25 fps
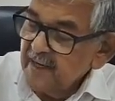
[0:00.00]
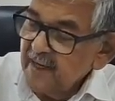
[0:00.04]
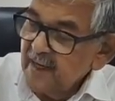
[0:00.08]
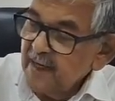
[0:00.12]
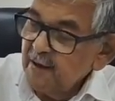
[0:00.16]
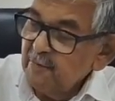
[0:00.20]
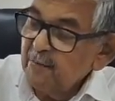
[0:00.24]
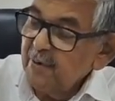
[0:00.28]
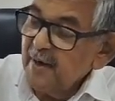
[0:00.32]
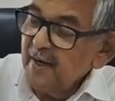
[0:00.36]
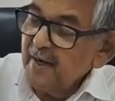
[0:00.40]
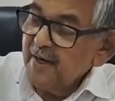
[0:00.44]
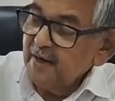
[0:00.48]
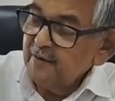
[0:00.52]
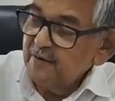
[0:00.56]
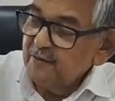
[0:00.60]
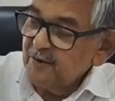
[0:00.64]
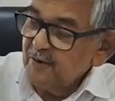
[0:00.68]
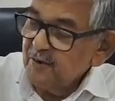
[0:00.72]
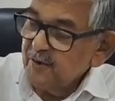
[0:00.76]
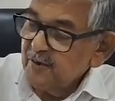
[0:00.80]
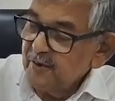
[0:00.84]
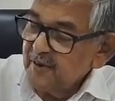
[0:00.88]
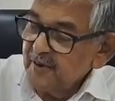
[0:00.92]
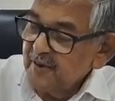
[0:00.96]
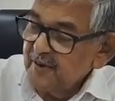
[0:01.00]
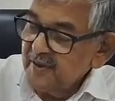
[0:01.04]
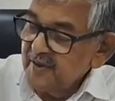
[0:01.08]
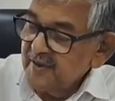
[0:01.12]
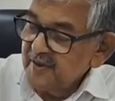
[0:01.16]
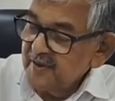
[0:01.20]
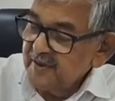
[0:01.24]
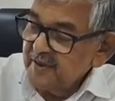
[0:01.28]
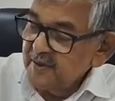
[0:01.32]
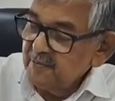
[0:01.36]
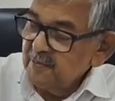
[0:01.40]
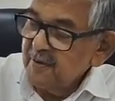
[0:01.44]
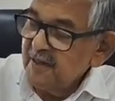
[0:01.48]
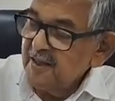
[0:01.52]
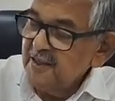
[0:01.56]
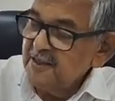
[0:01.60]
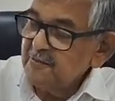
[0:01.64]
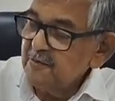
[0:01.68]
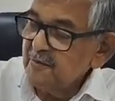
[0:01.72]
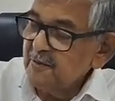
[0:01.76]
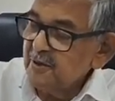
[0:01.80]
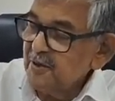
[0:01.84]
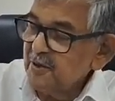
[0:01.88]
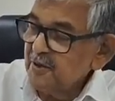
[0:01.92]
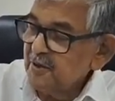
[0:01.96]
applied for
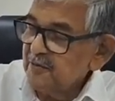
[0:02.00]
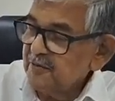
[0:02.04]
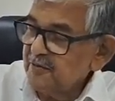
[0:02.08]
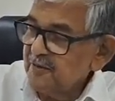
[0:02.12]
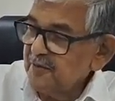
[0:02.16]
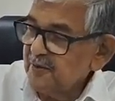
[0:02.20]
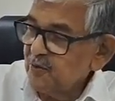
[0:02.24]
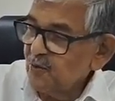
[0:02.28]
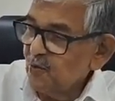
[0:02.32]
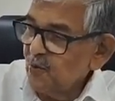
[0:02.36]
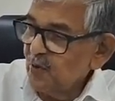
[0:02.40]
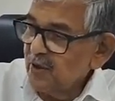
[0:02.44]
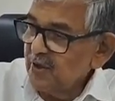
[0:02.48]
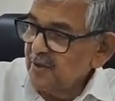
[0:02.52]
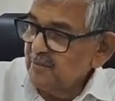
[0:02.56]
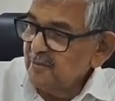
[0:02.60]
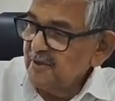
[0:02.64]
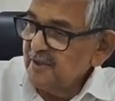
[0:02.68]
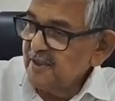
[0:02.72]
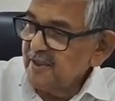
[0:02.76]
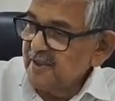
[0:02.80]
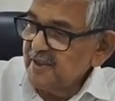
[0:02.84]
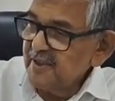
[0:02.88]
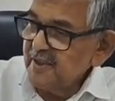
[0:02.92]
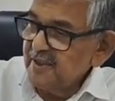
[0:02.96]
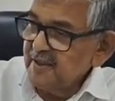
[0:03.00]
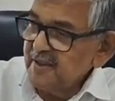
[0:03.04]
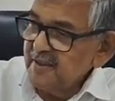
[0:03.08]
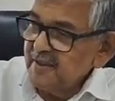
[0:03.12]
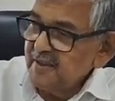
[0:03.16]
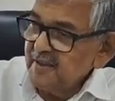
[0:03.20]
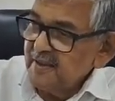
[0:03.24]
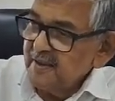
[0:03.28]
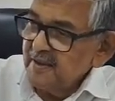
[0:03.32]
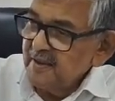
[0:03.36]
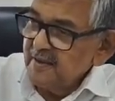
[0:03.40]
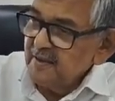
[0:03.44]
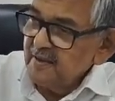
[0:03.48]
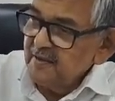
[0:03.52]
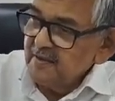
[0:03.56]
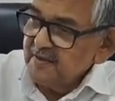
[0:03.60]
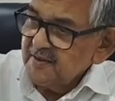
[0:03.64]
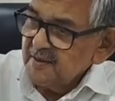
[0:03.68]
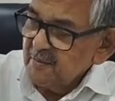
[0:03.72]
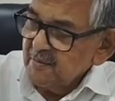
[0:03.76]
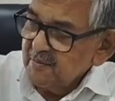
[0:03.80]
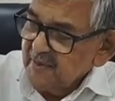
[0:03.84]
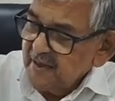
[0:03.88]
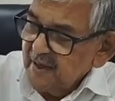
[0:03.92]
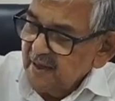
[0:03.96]
replacement of her water meter
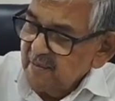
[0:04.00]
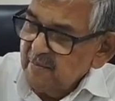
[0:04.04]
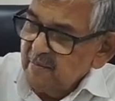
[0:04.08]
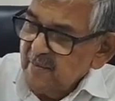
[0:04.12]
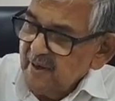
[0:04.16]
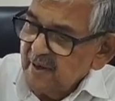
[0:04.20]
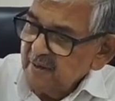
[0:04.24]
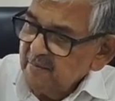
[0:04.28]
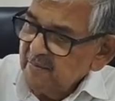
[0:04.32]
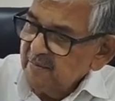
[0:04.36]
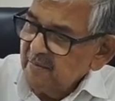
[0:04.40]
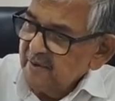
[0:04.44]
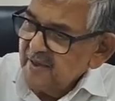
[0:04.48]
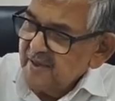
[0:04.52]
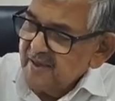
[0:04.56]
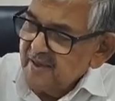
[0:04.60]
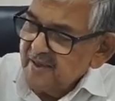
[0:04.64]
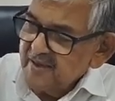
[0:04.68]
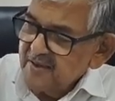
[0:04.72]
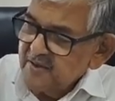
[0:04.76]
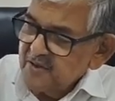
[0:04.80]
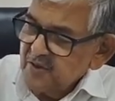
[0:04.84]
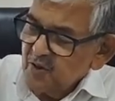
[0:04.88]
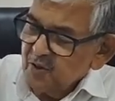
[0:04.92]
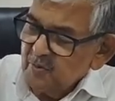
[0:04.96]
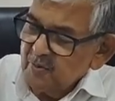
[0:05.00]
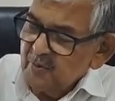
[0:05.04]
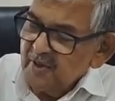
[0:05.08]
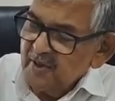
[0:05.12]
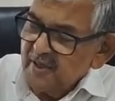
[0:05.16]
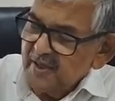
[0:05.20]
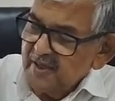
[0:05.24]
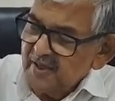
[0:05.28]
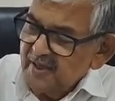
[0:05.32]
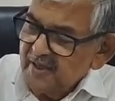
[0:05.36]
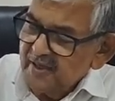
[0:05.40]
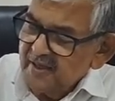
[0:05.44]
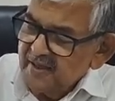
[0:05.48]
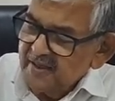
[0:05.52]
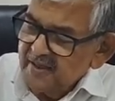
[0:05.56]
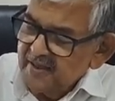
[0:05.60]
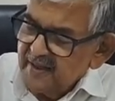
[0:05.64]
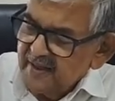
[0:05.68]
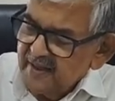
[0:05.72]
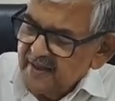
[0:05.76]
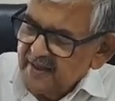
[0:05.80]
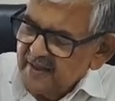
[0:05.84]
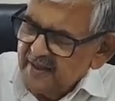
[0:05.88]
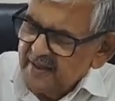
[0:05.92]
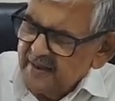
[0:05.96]
some time back, but it has not been
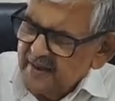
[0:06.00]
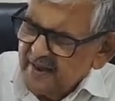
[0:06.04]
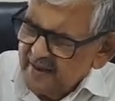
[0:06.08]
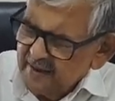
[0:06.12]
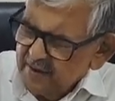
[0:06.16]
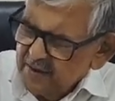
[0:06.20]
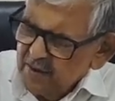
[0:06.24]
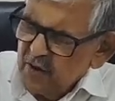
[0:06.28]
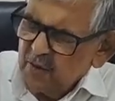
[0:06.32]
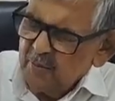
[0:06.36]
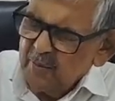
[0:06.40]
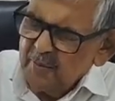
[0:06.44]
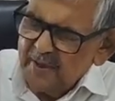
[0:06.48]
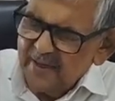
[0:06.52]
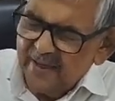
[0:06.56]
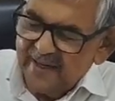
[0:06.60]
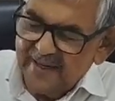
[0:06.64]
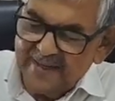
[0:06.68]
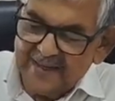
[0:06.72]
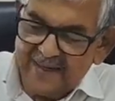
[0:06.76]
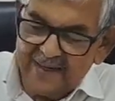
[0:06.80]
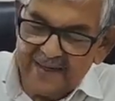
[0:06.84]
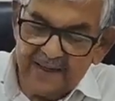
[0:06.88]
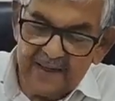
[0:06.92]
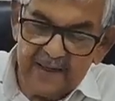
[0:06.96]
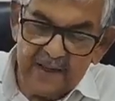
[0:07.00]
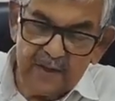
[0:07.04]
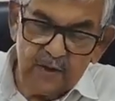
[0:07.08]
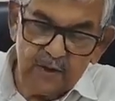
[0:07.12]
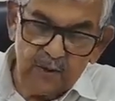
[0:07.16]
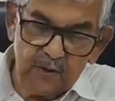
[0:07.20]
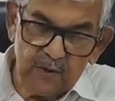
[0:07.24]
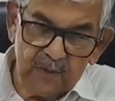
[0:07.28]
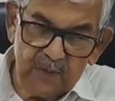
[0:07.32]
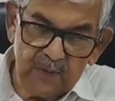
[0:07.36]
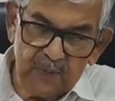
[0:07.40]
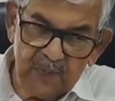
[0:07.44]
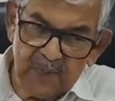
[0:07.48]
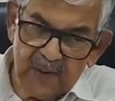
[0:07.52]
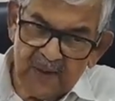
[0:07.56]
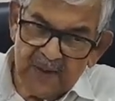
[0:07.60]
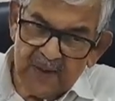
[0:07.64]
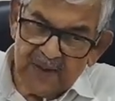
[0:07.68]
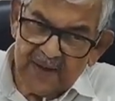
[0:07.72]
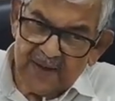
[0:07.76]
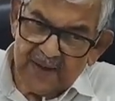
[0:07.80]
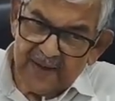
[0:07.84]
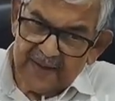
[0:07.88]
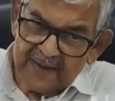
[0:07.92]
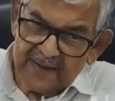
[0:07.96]
attended to.
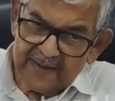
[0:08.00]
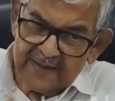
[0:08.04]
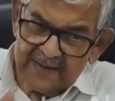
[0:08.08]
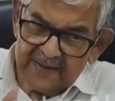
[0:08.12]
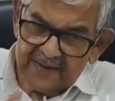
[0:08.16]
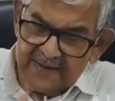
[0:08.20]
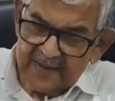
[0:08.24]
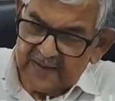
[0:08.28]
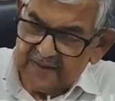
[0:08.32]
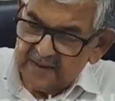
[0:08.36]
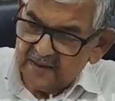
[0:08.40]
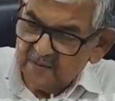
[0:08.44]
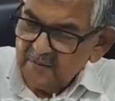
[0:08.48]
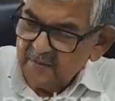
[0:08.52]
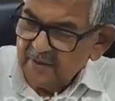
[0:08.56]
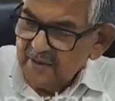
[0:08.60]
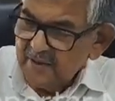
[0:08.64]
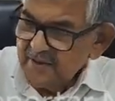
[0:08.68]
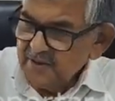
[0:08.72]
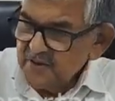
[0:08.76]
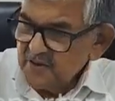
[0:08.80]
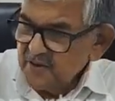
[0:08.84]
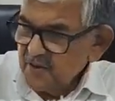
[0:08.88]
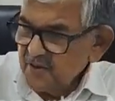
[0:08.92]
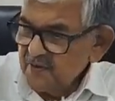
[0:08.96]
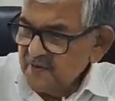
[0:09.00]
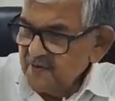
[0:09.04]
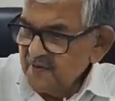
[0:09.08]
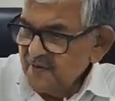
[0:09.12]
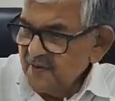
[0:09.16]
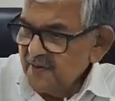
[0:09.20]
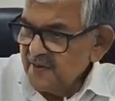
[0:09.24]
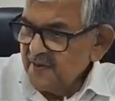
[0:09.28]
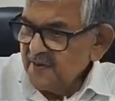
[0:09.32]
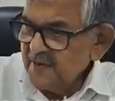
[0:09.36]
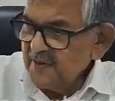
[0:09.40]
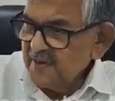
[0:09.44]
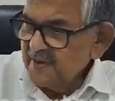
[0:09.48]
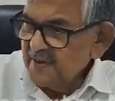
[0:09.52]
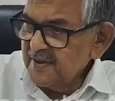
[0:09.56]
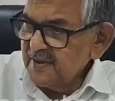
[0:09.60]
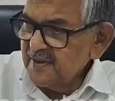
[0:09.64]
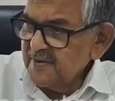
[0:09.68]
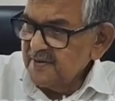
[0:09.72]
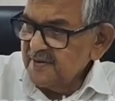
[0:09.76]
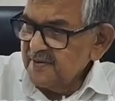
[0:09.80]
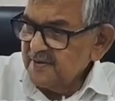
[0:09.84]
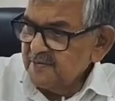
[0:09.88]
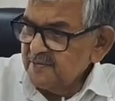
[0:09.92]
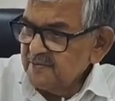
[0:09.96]
I think that has been resolved. The
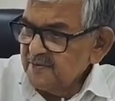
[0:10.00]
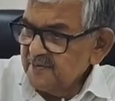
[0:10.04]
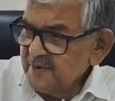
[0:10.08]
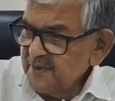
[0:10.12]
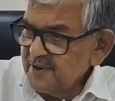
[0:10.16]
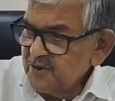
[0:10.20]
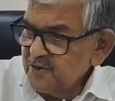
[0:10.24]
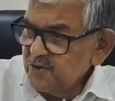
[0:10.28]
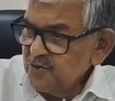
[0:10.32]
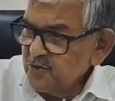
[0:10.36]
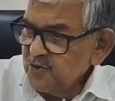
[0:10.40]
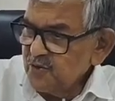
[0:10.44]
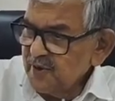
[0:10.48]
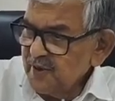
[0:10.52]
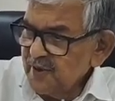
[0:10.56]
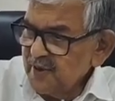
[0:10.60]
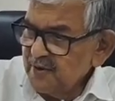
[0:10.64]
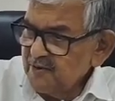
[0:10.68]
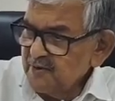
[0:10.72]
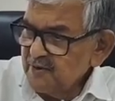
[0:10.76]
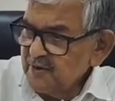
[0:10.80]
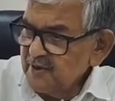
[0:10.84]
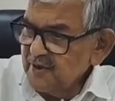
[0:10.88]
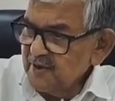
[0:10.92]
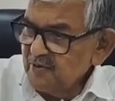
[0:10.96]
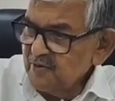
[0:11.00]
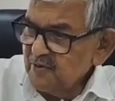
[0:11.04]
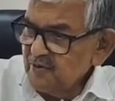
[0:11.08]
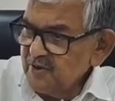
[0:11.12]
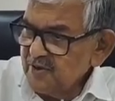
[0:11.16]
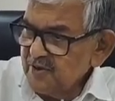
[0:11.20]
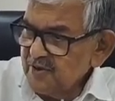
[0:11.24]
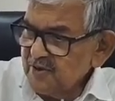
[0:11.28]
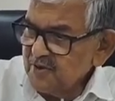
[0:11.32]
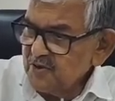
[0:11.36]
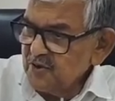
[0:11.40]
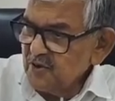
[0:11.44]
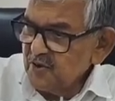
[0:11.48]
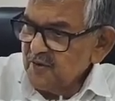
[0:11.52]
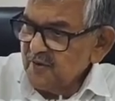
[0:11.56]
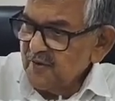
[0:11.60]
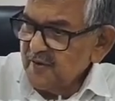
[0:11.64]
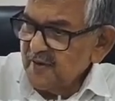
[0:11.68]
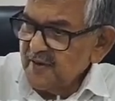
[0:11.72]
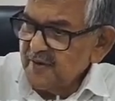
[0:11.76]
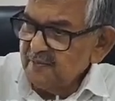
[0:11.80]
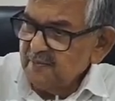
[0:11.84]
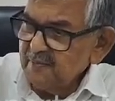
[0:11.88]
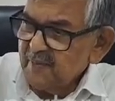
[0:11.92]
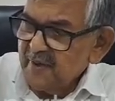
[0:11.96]
issue that was there was resolved,
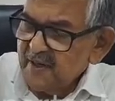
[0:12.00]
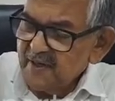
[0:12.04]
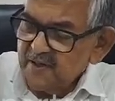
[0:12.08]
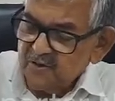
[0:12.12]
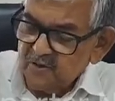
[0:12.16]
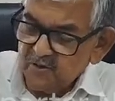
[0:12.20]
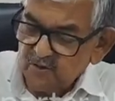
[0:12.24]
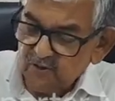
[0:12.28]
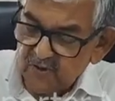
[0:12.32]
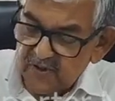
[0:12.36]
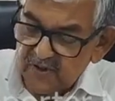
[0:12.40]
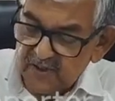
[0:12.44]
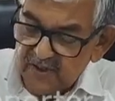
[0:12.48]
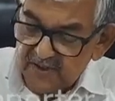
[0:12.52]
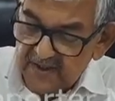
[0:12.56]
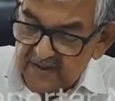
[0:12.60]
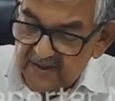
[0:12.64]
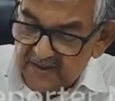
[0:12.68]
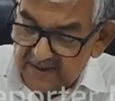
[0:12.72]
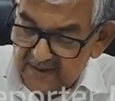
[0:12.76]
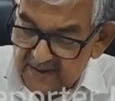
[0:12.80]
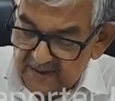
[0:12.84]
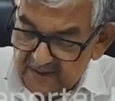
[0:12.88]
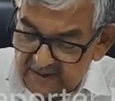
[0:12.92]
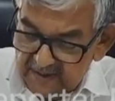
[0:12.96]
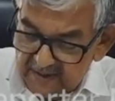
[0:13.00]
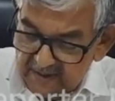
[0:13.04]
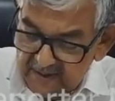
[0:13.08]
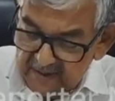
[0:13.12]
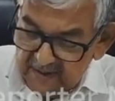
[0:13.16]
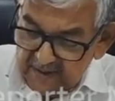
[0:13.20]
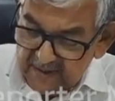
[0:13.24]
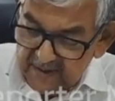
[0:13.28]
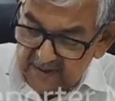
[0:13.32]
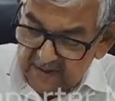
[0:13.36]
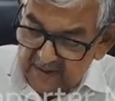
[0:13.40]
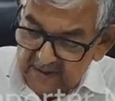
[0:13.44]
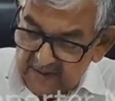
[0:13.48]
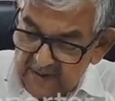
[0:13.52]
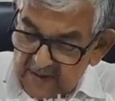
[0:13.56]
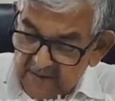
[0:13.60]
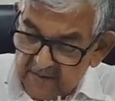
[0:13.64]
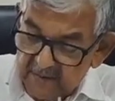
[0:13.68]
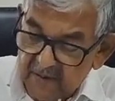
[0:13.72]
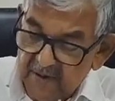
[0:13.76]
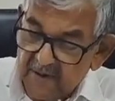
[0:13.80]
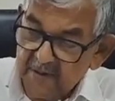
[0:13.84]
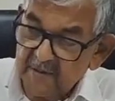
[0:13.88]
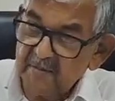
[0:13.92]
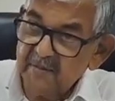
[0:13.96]
and by Tuesday, the
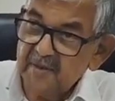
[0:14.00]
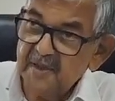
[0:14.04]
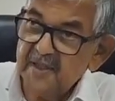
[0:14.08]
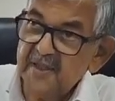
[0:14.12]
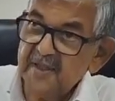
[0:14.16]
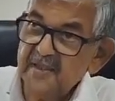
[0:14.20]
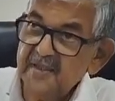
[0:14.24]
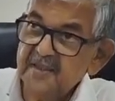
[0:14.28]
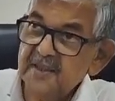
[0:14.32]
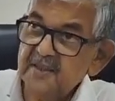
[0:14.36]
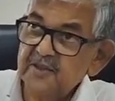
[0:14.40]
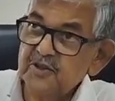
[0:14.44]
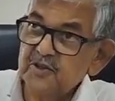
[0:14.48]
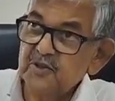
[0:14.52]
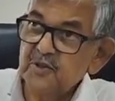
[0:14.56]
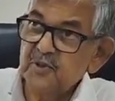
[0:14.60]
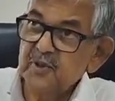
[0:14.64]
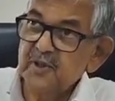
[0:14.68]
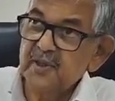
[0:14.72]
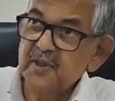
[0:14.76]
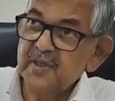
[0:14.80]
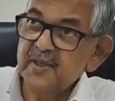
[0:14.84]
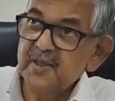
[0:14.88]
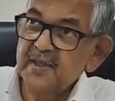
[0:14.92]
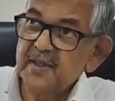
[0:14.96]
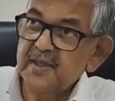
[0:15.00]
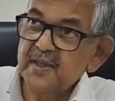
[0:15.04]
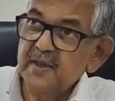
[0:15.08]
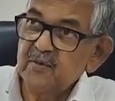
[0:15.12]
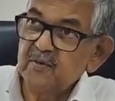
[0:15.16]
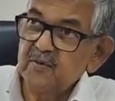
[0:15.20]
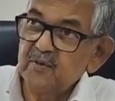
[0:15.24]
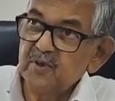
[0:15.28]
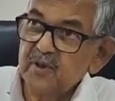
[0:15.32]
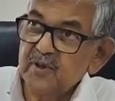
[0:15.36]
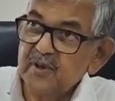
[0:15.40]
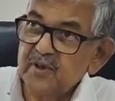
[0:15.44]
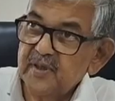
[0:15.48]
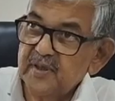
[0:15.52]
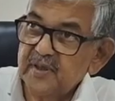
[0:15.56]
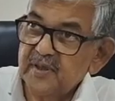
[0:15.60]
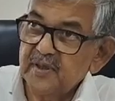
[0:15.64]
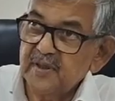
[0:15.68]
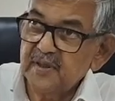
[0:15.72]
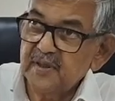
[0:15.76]
department has assured that they would